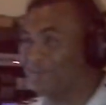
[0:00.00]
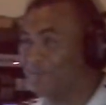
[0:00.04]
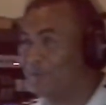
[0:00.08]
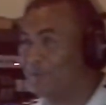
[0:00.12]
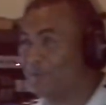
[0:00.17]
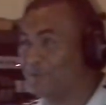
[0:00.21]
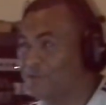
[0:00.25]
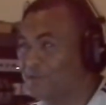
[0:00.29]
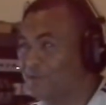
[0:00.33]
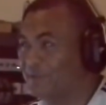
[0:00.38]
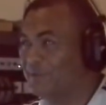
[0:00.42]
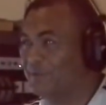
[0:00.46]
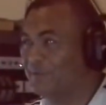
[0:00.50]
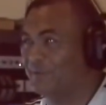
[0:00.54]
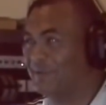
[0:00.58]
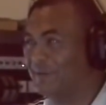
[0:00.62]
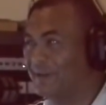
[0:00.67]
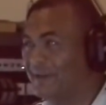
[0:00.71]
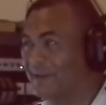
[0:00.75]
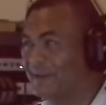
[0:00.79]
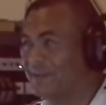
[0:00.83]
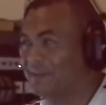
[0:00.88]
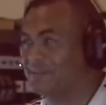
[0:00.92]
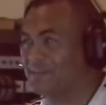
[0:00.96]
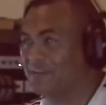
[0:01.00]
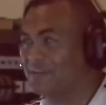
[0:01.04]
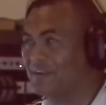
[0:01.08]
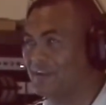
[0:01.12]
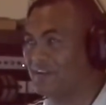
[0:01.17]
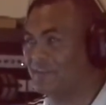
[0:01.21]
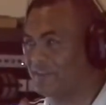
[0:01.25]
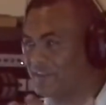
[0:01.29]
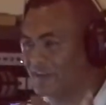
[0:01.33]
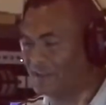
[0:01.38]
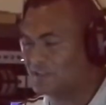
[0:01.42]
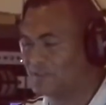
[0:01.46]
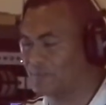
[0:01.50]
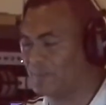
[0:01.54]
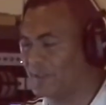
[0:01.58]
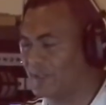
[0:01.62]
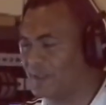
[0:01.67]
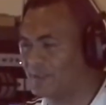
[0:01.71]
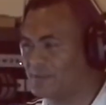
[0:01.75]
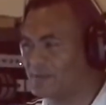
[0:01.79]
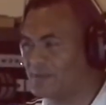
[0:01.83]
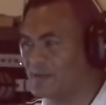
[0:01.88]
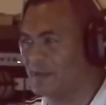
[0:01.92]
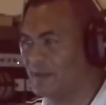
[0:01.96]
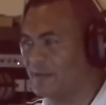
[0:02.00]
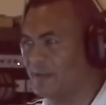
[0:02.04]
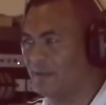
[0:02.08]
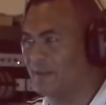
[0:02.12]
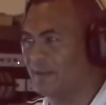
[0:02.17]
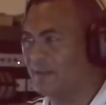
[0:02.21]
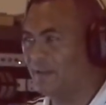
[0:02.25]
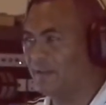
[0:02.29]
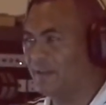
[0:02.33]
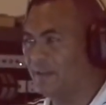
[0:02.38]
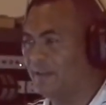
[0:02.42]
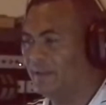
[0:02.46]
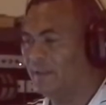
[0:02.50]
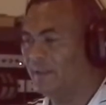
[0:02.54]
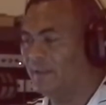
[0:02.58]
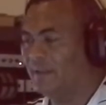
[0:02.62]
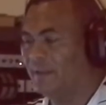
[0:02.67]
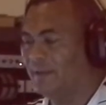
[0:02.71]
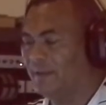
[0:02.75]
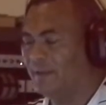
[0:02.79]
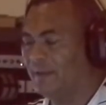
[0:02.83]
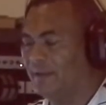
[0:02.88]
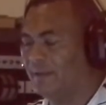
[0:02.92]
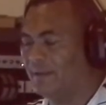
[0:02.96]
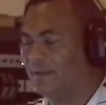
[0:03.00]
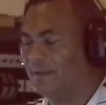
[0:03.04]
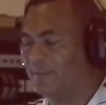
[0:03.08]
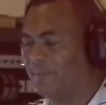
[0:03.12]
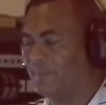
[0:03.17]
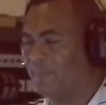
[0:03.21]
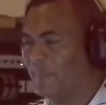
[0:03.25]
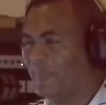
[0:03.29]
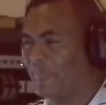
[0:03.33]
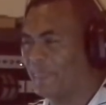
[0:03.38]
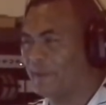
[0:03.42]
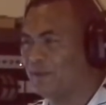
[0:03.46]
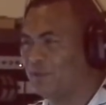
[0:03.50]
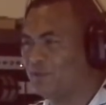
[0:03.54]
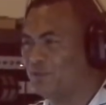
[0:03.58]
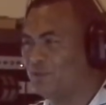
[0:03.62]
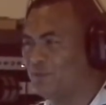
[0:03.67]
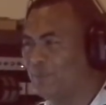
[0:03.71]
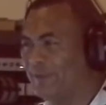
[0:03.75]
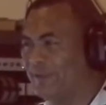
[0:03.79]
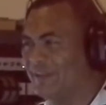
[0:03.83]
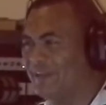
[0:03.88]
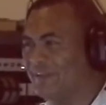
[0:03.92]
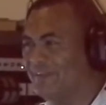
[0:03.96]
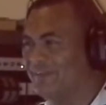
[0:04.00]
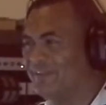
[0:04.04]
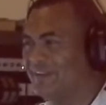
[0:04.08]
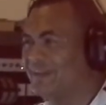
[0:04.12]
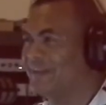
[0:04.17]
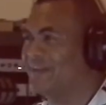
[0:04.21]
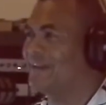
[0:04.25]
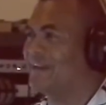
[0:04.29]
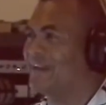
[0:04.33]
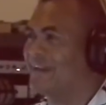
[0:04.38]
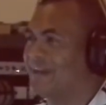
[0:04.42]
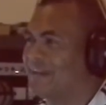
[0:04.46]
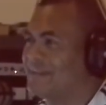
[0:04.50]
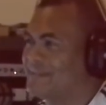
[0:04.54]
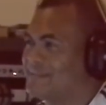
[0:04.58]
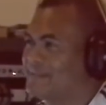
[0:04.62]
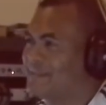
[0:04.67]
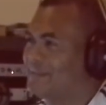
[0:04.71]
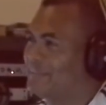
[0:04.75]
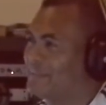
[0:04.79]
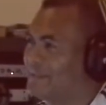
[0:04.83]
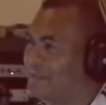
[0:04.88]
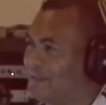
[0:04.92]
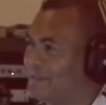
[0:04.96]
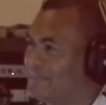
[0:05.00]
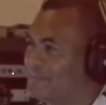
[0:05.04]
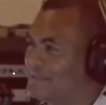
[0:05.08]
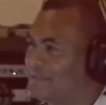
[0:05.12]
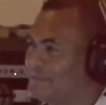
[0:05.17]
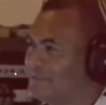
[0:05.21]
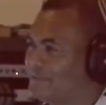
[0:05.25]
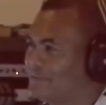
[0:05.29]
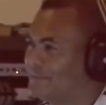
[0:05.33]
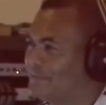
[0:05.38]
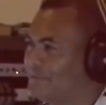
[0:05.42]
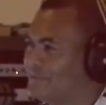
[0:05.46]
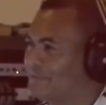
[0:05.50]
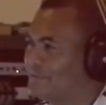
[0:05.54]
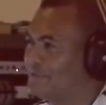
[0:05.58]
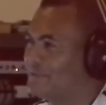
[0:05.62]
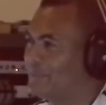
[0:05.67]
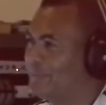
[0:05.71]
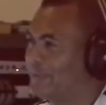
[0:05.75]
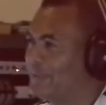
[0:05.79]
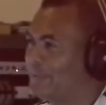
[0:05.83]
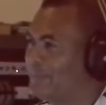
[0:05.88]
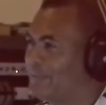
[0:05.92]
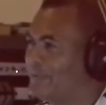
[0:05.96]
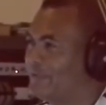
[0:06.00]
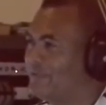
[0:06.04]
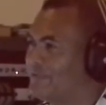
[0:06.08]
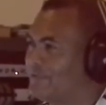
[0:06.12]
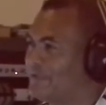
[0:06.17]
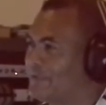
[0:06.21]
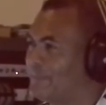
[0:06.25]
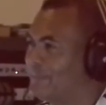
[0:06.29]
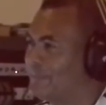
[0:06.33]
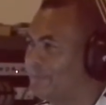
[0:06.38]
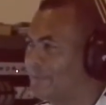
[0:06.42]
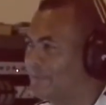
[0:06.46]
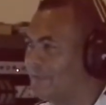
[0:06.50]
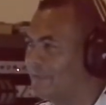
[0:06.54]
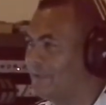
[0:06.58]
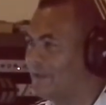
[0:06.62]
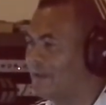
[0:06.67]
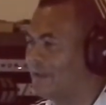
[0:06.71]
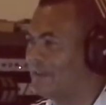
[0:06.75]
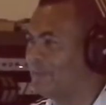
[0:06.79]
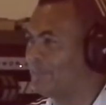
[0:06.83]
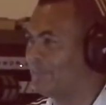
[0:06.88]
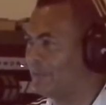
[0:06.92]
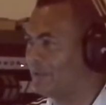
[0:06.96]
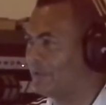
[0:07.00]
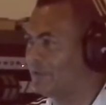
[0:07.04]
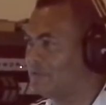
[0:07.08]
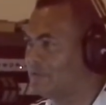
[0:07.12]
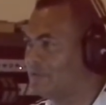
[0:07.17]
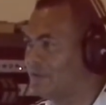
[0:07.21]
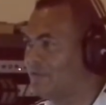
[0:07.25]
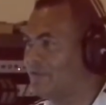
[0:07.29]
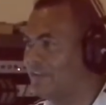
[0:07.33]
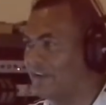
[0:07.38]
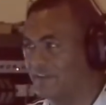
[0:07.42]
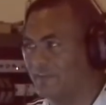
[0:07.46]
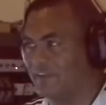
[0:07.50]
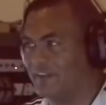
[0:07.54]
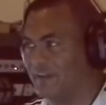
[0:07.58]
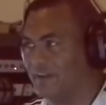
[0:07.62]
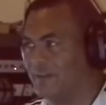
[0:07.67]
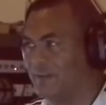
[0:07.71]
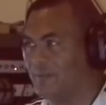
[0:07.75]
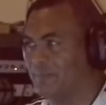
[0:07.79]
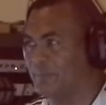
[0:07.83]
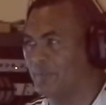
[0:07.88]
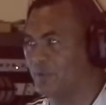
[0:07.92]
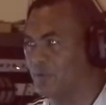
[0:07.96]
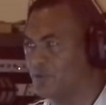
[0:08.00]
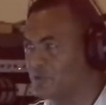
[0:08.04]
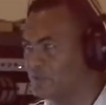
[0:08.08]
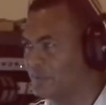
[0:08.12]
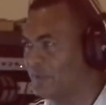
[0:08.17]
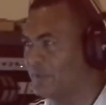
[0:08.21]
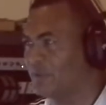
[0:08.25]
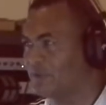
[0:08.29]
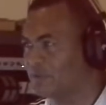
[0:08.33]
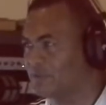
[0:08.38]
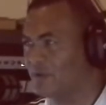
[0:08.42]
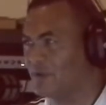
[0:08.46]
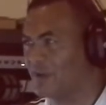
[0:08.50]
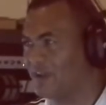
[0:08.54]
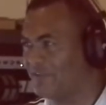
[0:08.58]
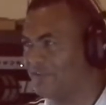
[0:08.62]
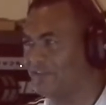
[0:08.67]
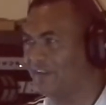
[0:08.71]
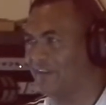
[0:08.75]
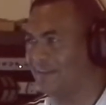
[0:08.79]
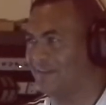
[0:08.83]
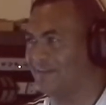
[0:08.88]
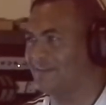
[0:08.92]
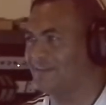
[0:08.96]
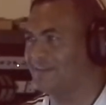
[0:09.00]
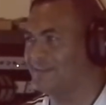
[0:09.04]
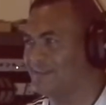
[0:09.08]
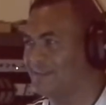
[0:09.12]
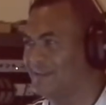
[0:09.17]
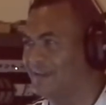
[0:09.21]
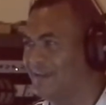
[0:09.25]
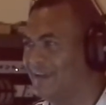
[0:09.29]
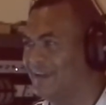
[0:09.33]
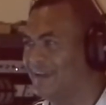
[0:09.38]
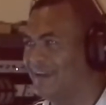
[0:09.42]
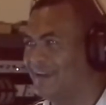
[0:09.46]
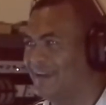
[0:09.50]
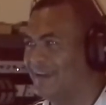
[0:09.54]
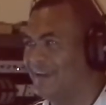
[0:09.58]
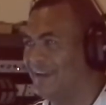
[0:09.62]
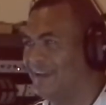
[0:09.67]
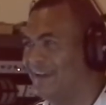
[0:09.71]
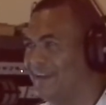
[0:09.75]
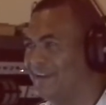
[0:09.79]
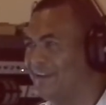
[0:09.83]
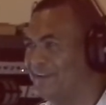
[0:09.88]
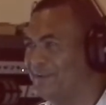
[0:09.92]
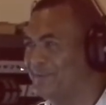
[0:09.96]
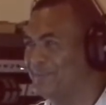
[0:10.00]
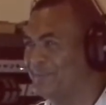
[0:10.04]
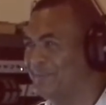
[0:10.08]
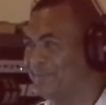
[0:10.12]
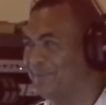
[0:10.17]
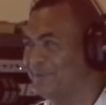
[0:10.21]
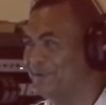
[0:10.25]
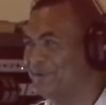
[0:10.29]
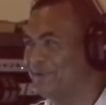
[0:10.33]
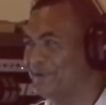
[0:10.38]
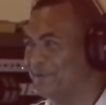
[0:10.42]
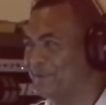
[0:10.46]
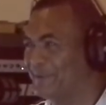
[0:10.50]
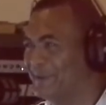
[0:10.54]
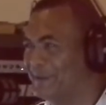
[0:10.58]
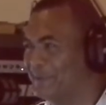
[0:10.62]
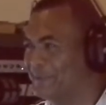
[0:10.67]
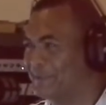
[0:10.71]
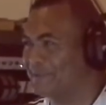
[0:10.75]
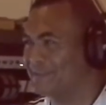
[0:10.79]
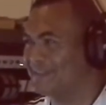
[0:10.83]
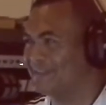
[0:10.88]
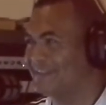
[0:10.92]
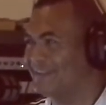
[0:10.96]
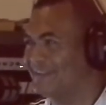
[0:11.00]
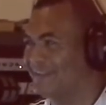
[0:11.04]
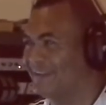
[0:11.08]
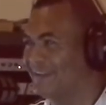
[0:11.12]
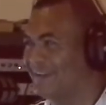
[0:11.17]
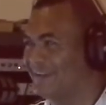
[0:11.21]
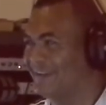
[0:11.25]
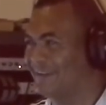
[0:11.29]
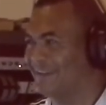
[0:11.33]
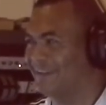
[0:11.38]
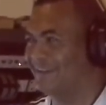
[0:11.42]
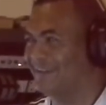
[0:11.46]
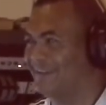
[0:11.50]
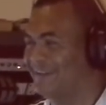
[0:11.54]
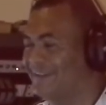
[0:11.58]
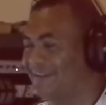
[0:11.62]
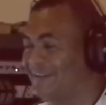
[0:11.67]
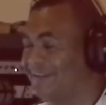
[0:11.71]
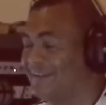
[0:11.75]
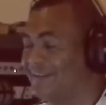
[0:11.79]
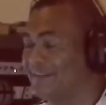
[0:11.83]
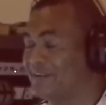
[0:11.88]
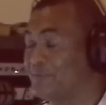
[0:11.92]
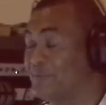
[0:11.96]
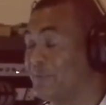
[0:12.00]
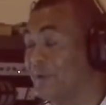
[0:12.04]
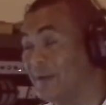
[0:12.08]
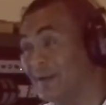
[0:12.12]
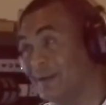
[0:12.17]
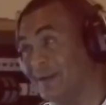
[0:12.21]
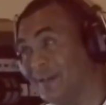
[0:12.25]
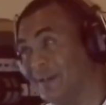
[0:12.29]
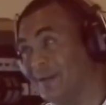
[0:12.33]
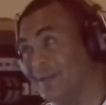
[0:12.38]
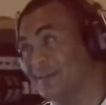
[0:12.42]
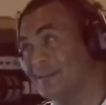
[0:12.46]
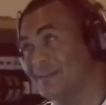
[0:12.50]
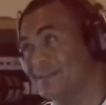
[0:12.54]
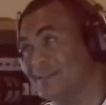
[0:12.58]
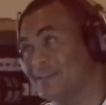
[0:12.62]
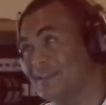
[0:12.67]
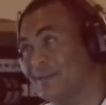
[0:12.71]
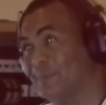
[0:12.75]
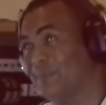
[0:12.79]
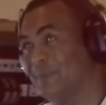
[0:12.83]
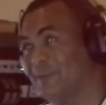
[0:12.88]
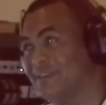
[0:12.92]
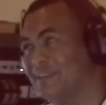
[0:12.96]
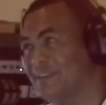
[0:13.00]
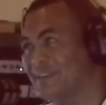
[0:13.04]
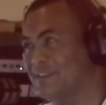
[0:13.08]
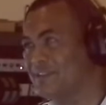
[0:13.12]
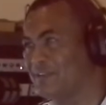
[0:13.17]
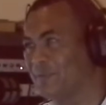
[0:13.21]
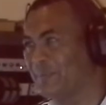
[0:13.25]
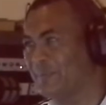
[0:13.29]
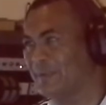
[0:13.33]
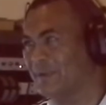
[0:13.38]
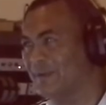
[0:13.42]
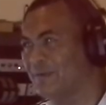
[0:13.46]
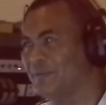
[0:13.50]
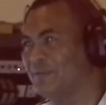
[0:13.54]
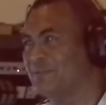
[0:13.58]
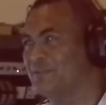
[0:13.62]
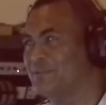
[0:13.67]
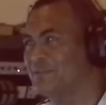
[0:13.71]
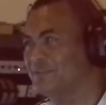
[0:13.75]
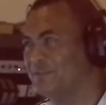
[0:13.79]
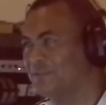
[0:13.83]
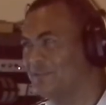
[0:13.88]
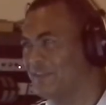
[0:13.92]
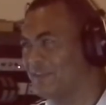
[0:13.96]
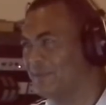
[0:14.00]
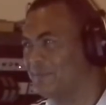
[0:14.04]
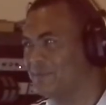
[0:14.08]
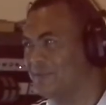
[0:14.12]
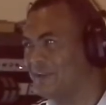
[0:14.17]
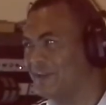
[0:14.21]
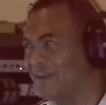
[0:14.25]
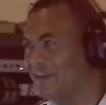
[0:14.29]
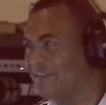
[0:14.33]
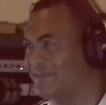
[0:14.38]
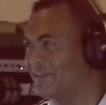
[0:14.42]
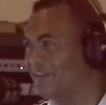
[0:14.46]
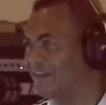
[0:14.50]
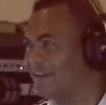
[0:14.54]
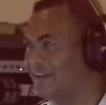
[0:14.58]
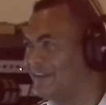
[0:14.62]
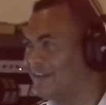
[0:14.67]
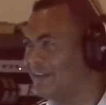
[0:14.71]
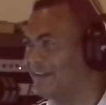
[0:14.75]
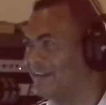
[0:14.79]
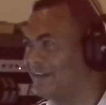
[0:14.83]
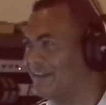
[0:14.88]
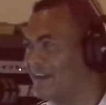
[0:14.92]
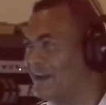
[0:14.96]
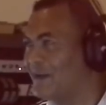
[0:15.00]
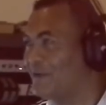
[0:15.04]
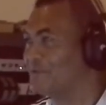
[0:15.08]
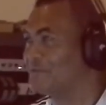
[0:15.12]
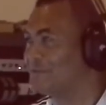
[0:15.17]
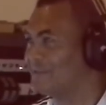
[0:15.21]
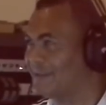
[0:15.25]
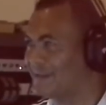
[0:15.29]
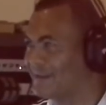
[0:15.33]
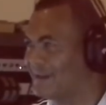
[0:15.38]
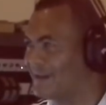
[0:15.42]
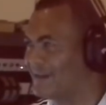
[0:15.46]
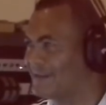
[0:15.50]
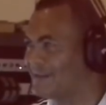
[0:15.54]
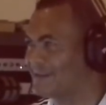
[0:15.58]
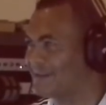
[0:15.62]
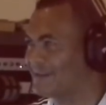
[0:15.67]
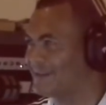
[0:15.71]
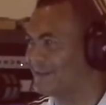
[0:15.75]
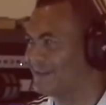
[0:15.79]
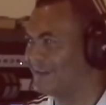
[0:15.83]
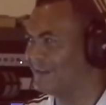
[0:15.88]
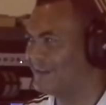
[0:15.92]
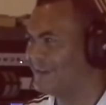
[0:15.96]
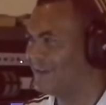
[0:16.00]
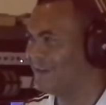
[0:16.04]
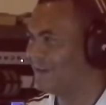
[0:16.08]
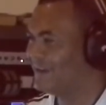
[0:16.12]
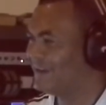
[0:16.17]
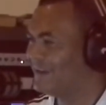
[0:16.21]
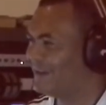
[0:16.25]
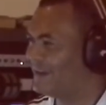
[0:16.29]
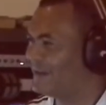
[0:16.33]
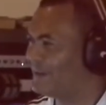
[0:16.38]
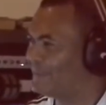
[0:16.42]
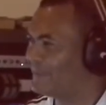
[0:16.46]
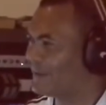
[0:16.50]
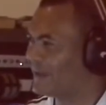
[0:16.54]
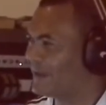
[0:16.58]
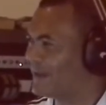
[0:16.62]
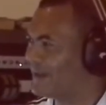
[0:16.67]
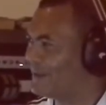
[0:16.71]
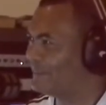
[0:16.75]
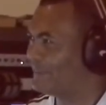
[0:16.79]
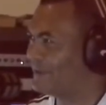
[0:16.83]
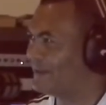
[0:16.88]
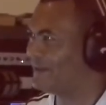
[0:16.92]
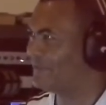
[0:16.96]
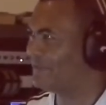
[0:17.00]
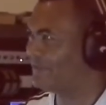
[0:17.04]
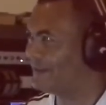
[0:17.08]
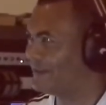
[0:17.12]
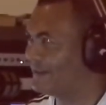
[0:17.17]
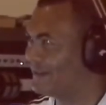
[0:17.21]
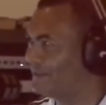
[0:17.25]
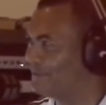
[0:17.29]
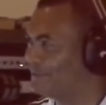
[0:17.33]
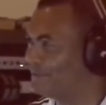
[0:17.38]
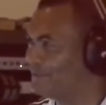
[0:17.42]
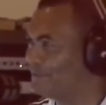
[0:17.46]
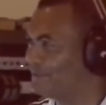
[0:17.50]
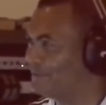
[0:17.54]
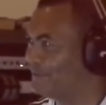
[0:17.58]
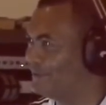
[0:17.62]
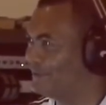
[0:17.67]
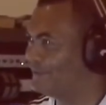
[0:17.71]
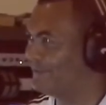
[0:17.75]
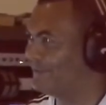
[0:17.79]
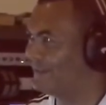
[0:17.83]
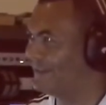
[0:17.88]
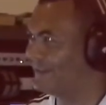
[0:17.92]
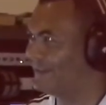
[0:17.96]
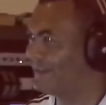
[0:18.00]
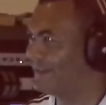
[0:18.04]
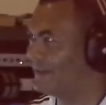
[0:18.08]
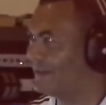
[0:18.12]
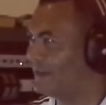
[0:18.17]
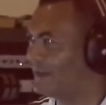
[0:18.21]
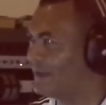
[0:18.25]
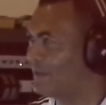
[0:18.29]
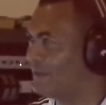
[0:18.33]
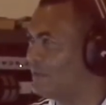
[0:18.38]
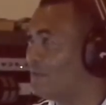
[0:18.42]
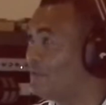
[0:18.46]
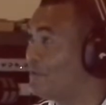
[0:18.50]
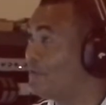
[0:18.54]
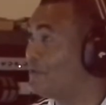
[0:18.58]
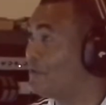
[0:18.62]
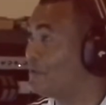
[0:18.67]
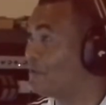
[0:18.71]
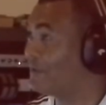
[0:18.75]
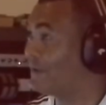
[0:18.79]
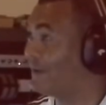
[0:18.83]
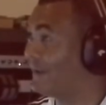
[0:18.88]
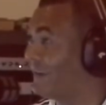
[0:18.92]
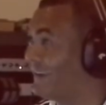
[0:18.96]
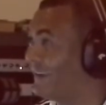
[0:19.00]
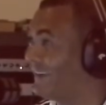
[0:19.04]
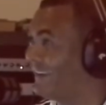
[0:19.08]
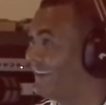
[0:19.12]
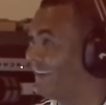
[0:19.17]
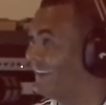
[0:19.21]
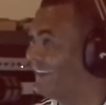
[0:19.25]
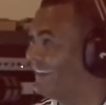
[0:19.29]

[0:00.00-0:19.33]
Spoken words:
Because, you know, like South Africans, we are trying to be very nice sometimes to people from other parts of Africa. Because we also Africans. Mm-hmm. And, you know, when I was in Rwanda, someone says to me, oh, you're from South Africa. How is that country? And I'm like, I'm an African, you do know that. They're like, oh, okay.